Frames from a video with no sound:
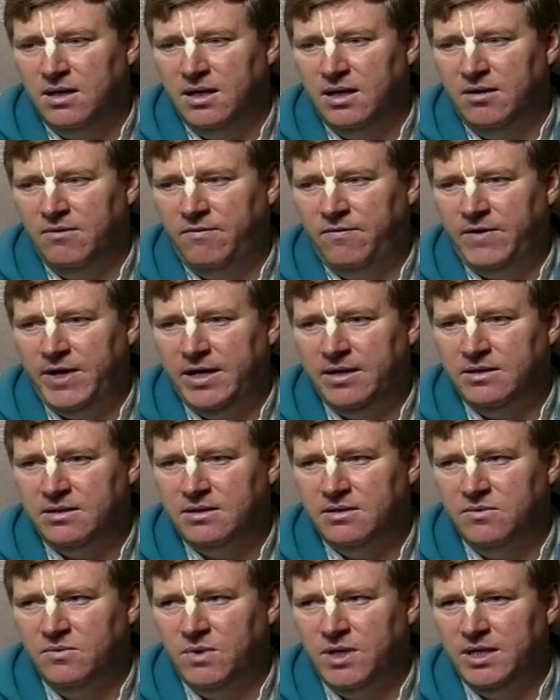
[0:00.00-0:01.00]
In
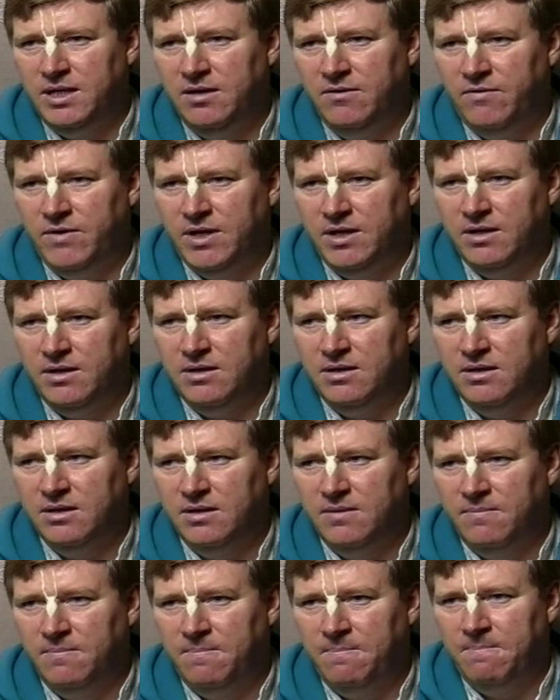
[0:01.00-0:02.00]
fact, one evening,
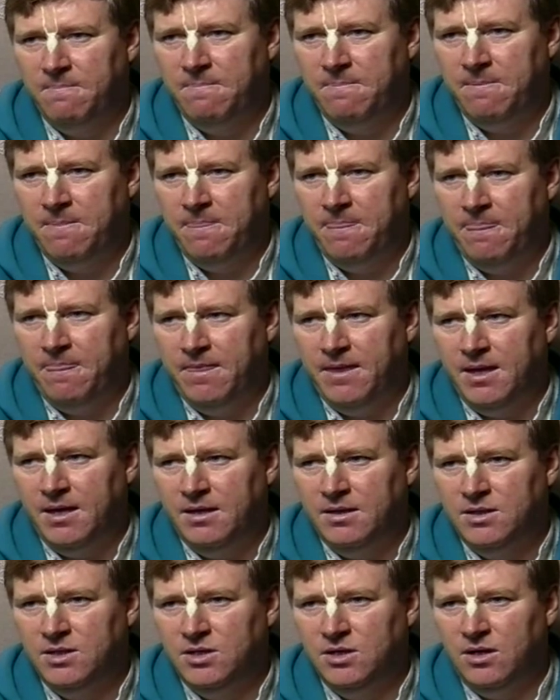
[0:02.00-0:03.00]

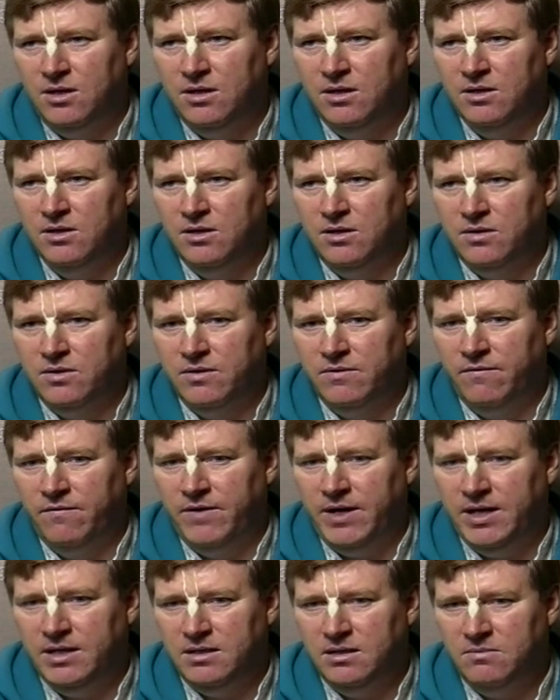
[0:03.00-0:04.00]
John and Yoko
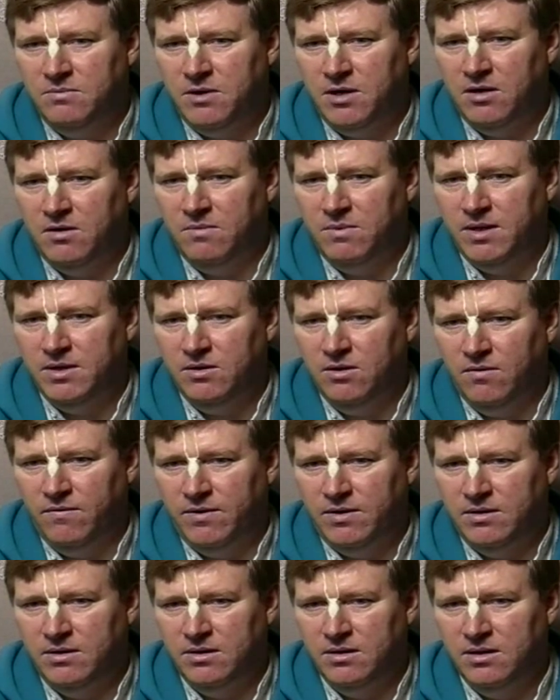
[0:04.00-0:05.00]
invited Prabhupada
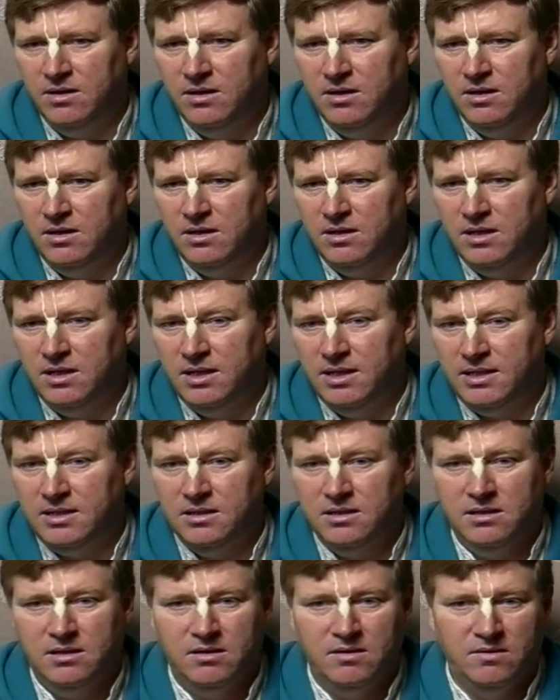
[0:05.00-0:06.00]
over to
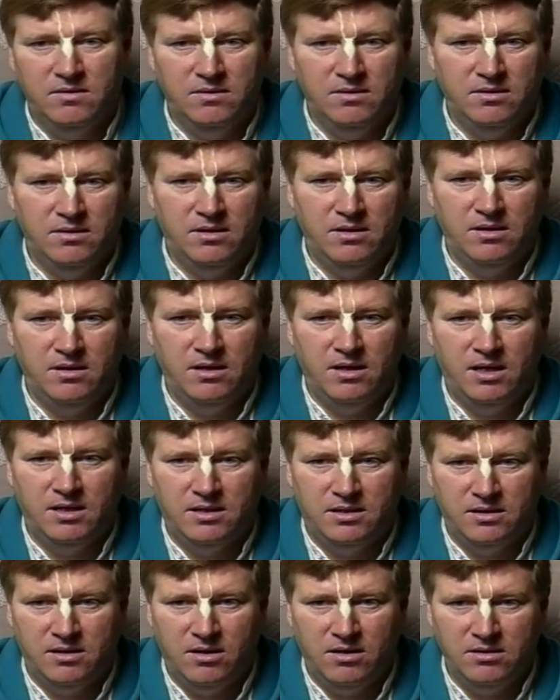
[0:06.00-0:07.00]
listen to a
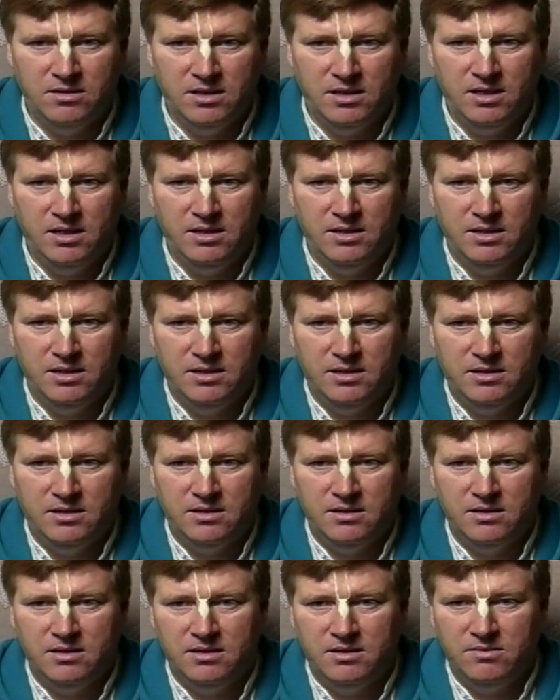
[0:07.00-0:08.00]
song that he had
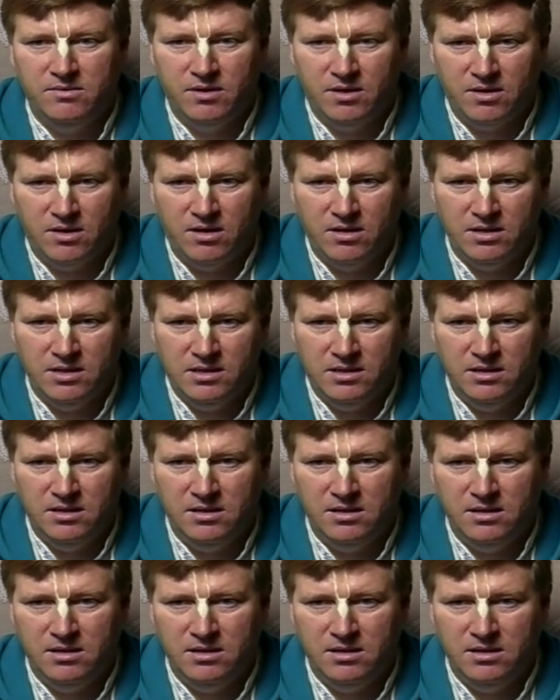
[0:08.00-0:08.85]
just recorded.